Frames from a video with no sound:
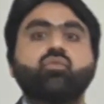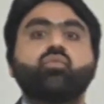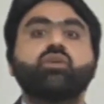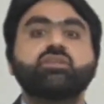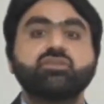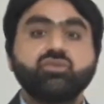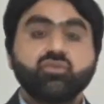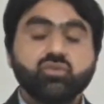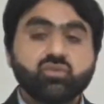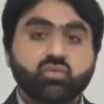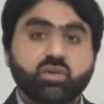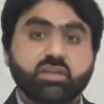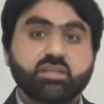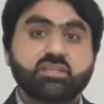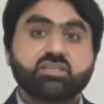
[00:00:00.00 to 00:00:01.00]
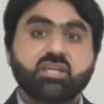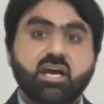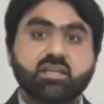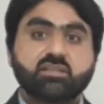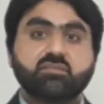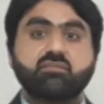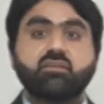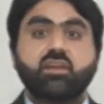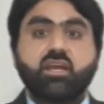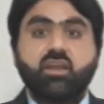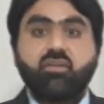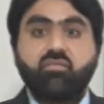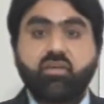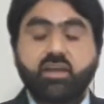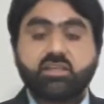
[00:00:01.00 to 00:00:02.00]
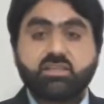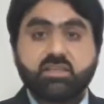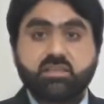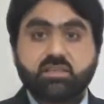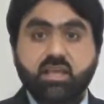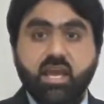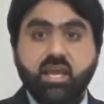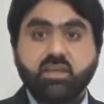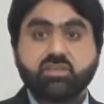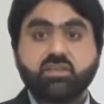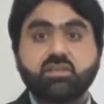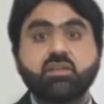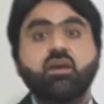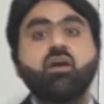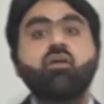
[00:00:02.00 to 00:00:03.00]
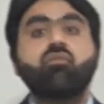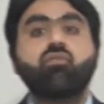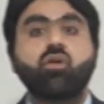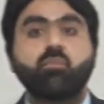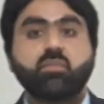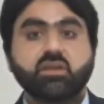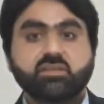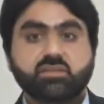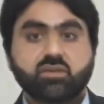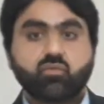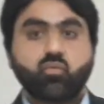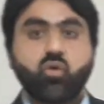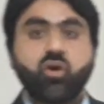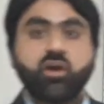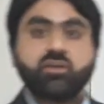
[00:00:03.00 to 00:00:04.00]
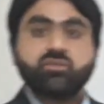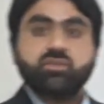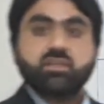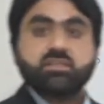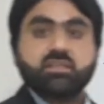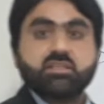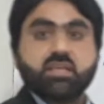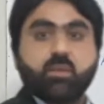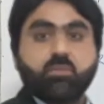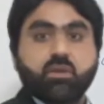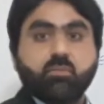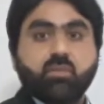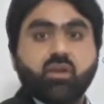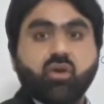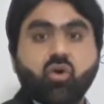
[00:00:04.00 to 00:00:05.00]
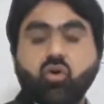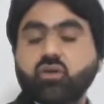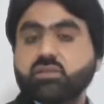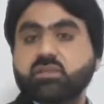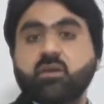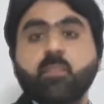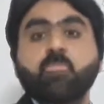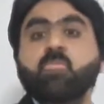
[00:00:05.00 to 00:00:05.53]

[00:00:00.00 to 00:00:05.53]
which usually transfer infectious agent from reservoir to the susceptible host